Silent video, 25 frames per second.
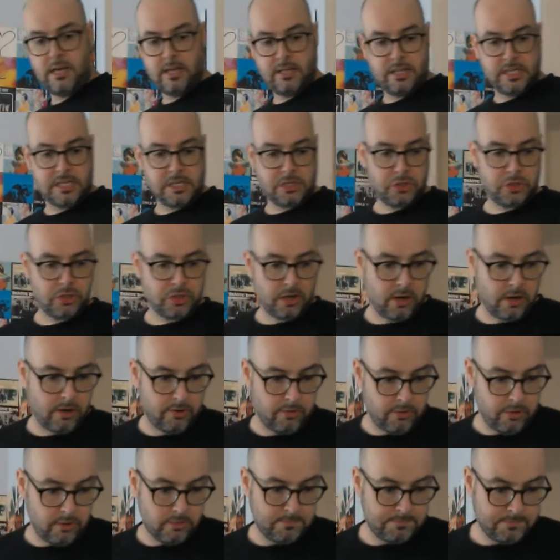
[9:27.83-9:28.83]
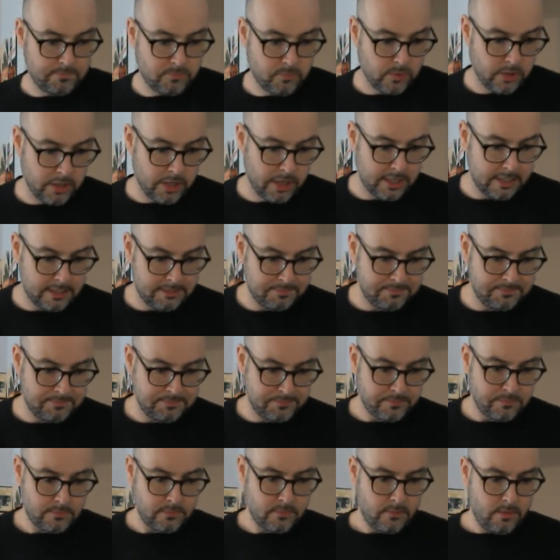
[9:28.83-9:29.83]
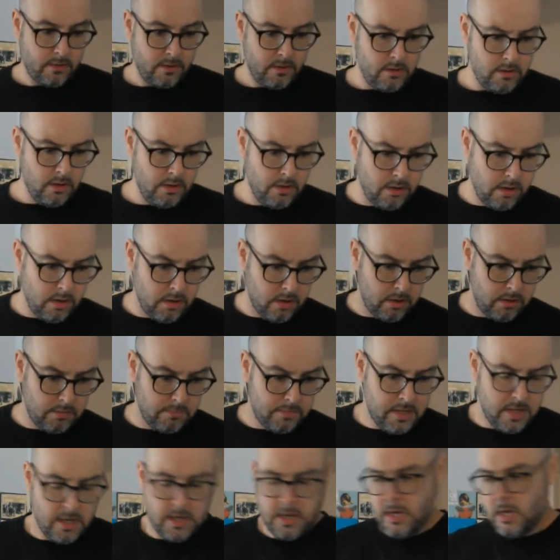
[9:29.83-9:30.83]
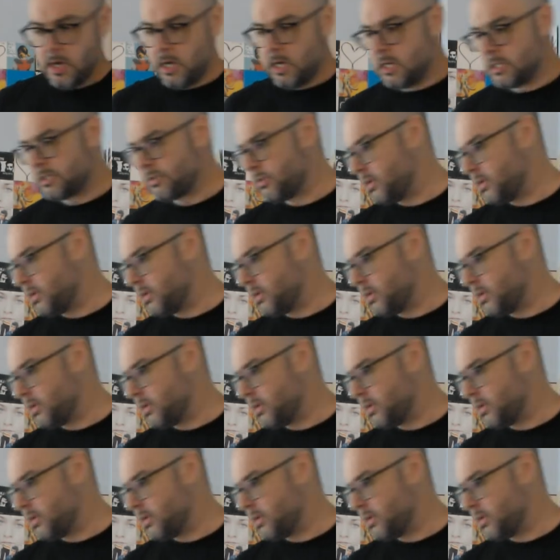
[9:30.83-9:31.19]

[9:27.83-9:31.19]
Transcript: this genre, okay? Um, so